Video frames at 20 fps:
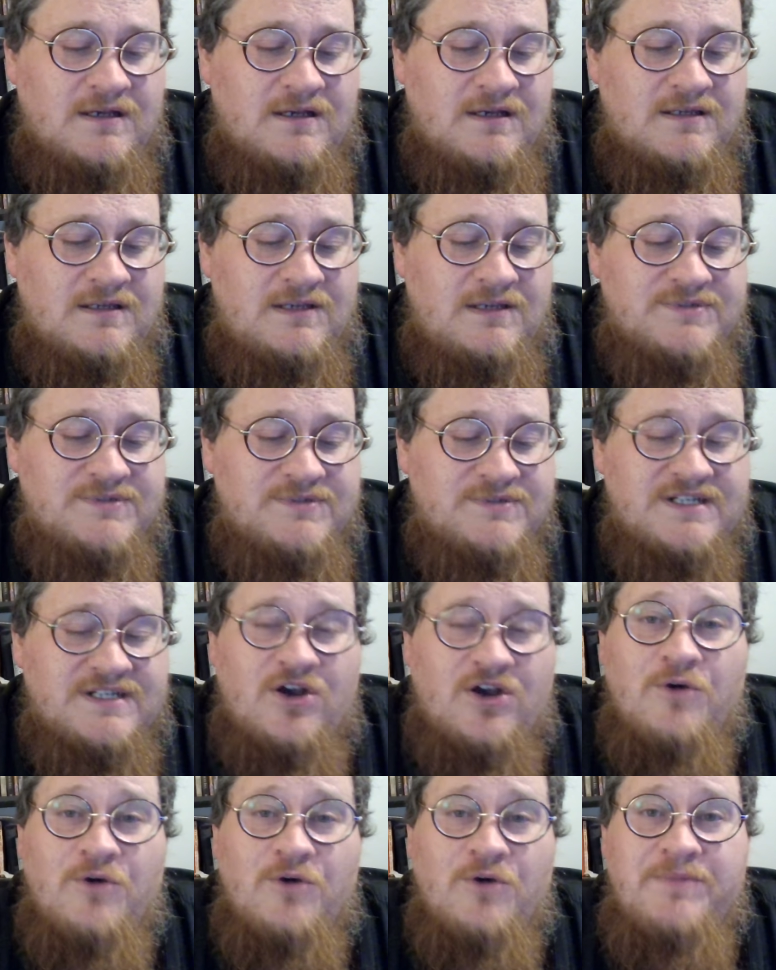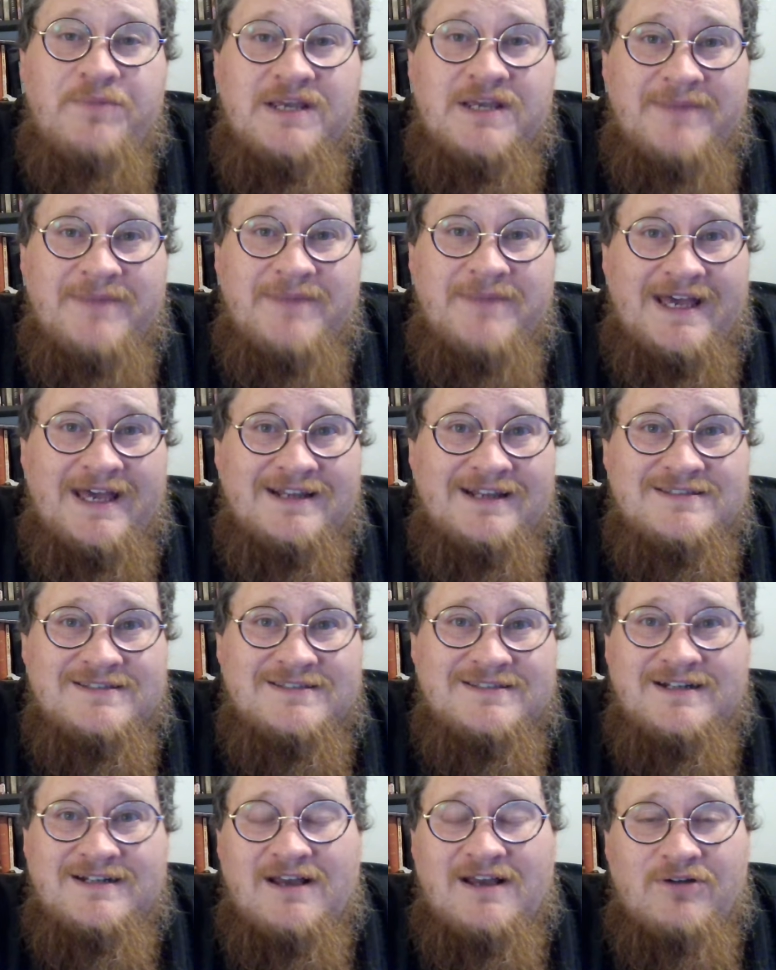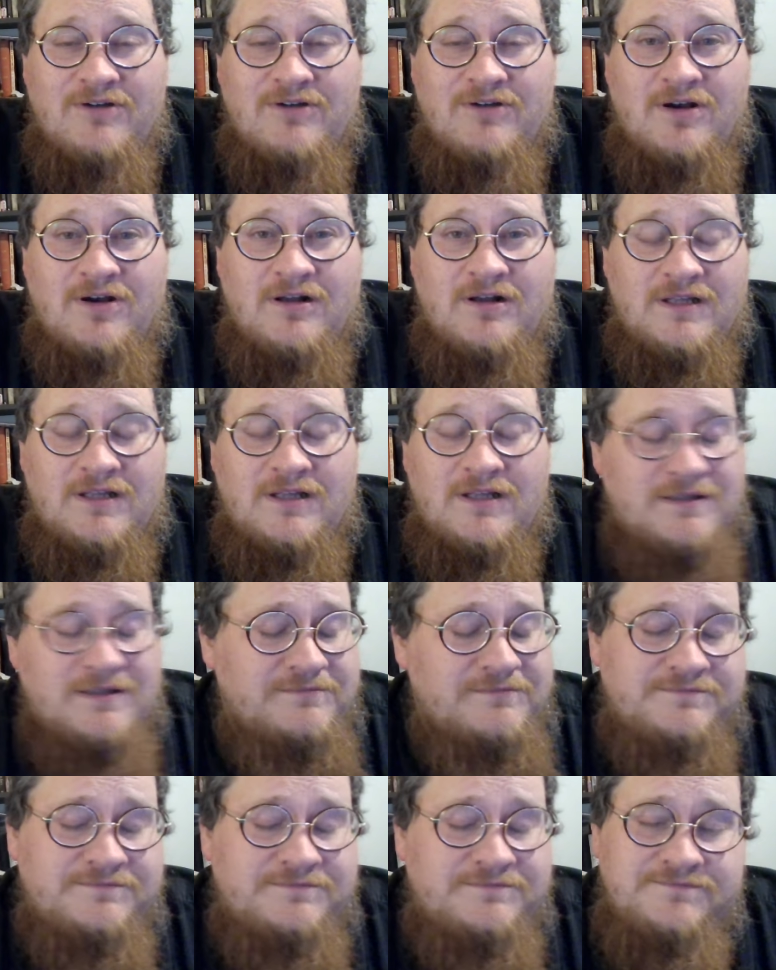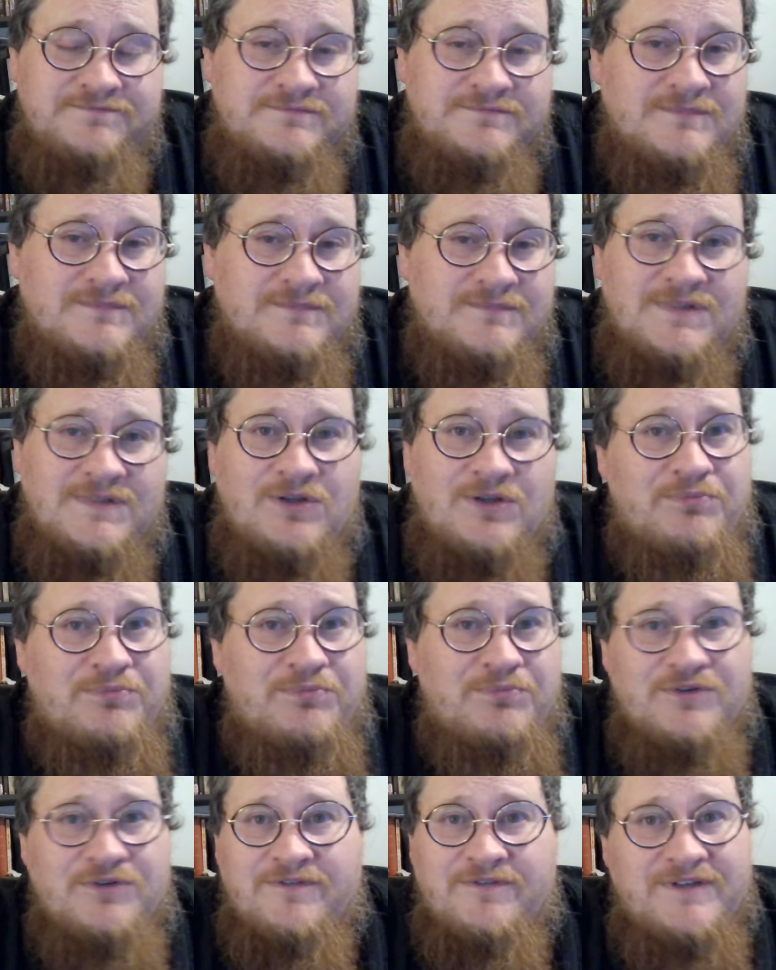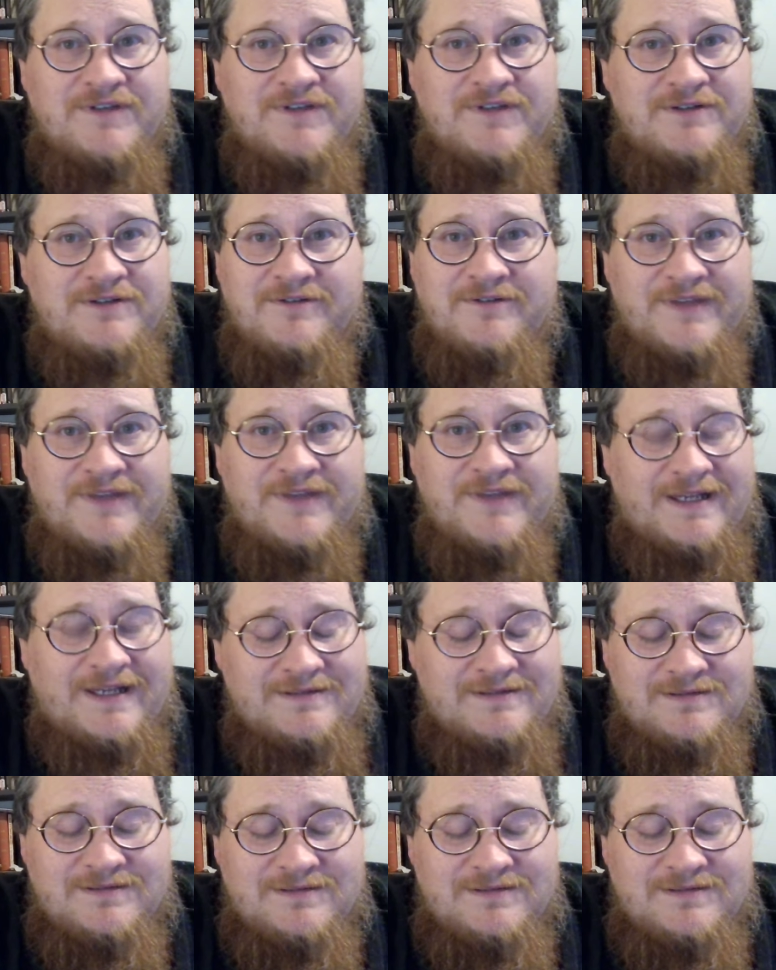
He was an opium addict and an alcoholic. No proof of either of that.